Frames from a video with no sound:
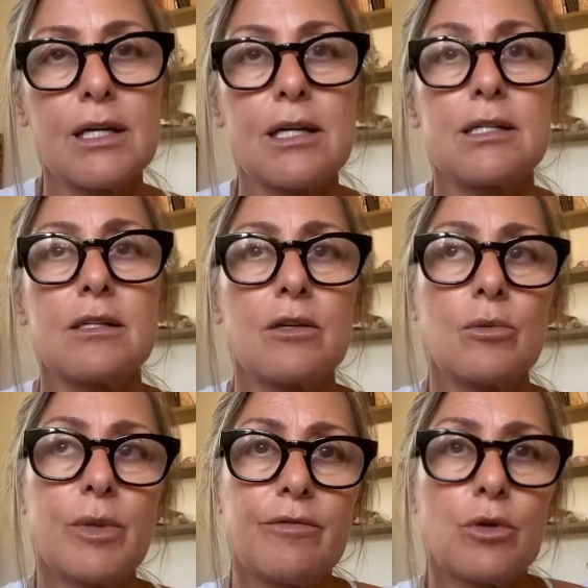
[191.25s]
It's a little
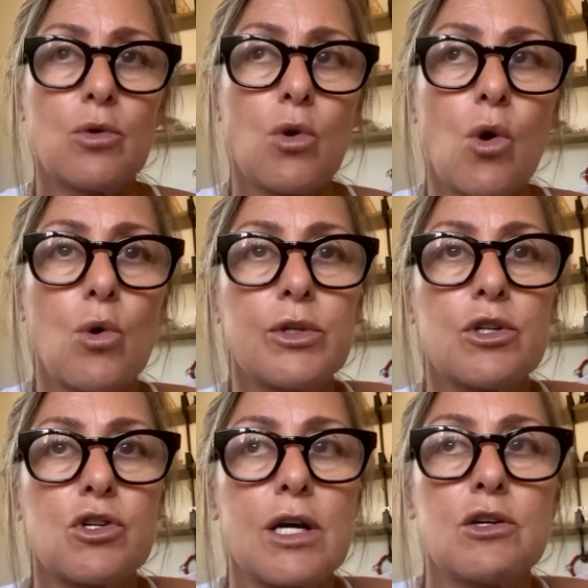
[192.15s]
bit of a
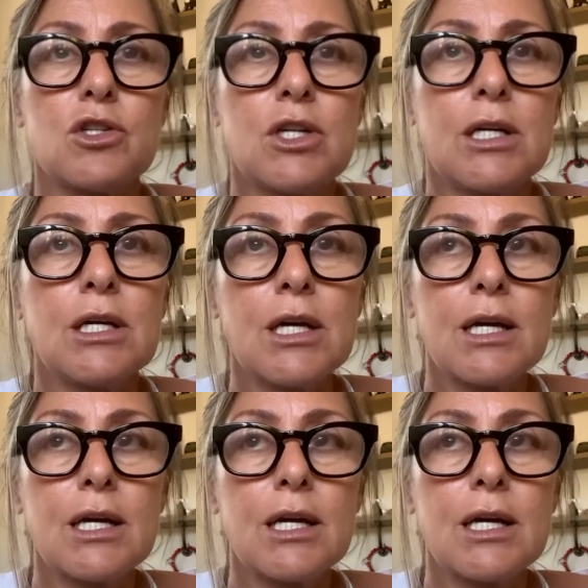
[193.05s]
coldish energy.